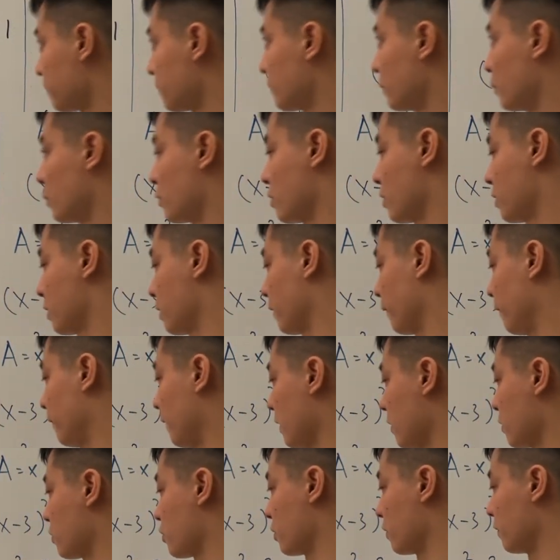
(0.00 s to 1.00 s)
which is the
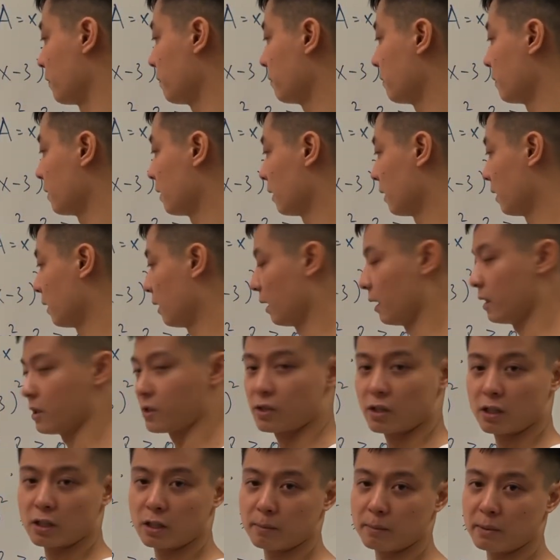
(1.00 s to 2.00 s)
function, is
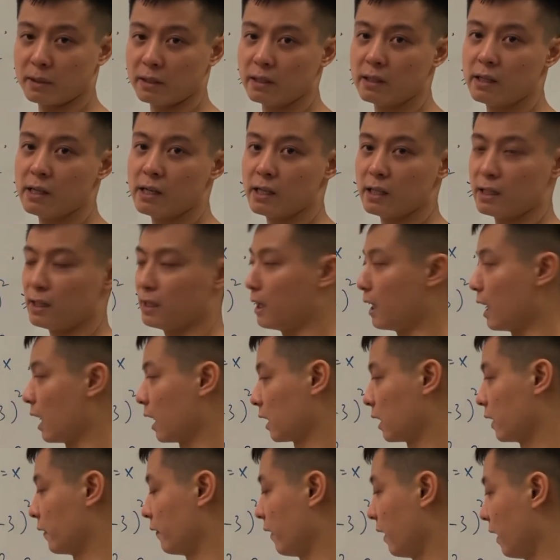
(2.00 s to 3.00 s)
going to be
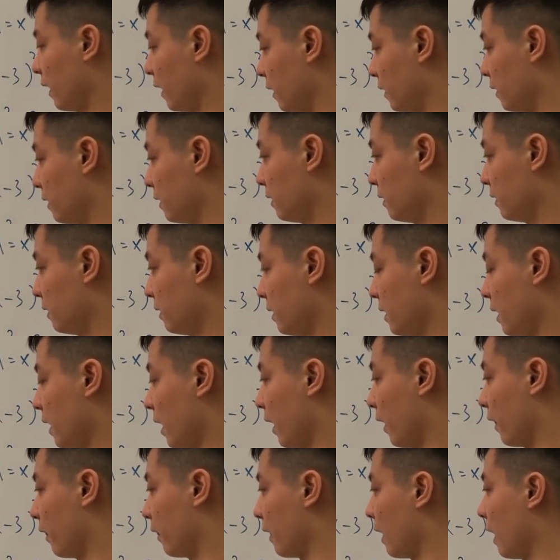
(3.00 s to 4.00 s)
negative 8.
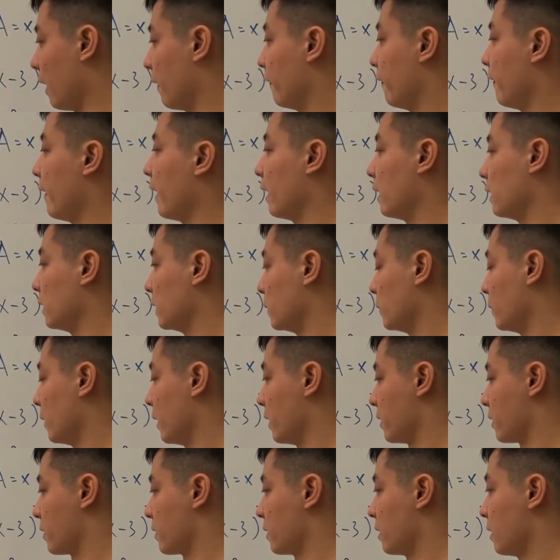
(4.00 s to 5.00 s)
And that value
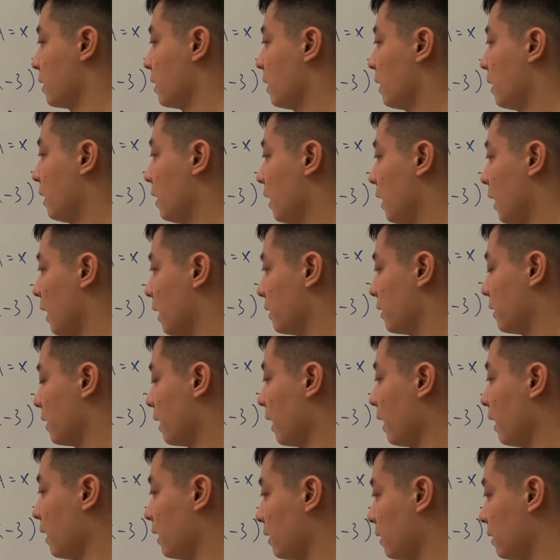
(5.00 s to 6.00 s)
is
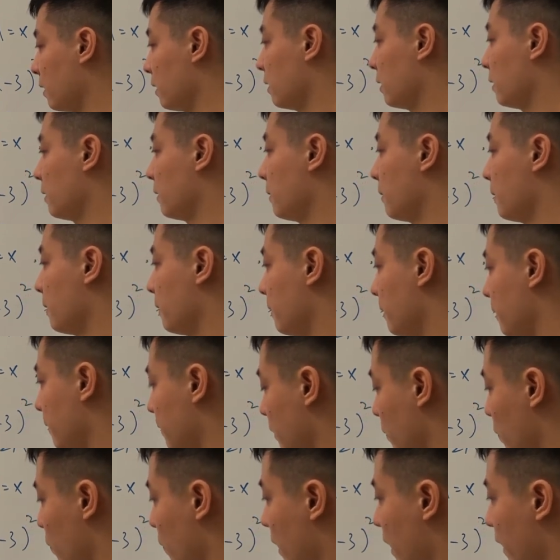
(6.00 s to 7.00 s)
attained
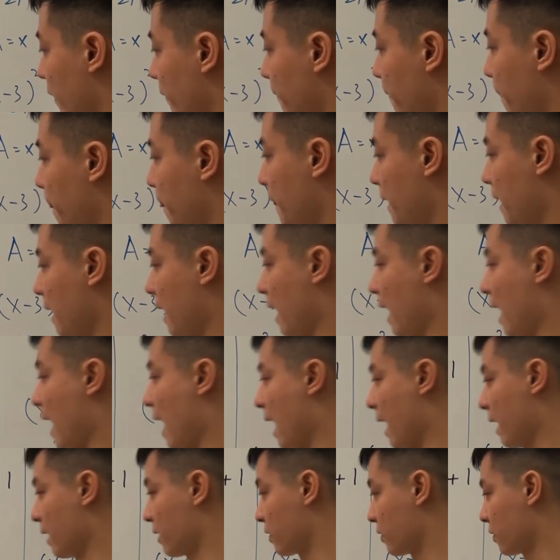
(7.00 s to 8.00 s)
when
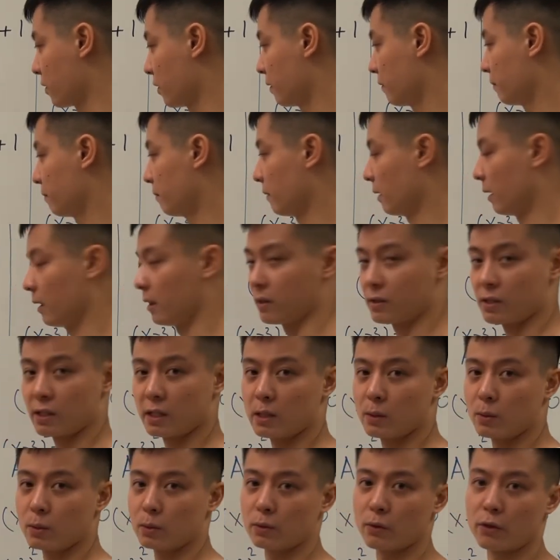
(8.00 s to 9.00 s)
x is
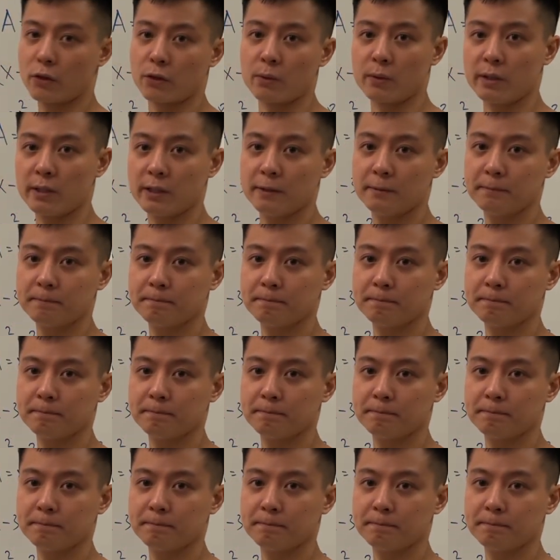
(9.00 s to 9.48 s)
equal to 3.